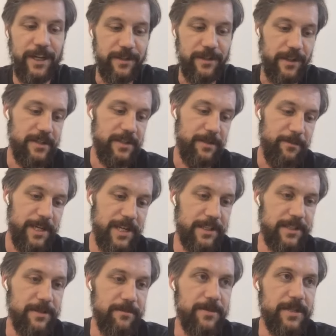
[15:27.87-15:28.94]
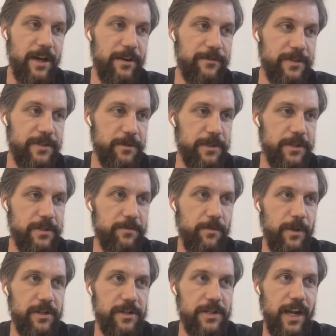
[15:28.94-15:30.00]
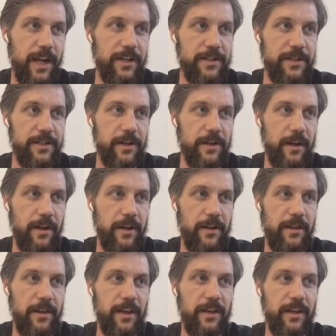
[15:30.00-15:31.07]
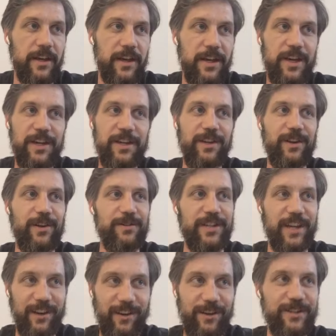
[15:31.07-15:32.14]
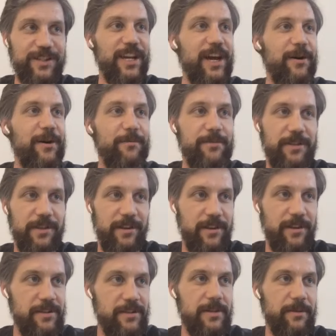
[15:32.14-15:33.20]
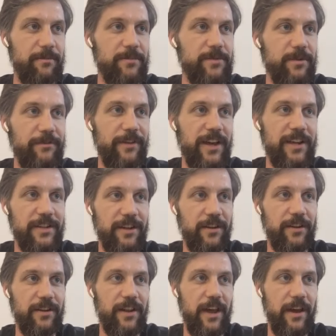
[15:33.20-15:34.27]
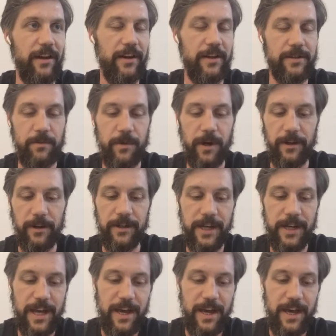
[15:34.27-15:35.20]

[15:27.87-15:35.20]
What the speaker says: So there's the meetings themselves, which is one challenge, and I think technology helps and some sort of etiquette there as well.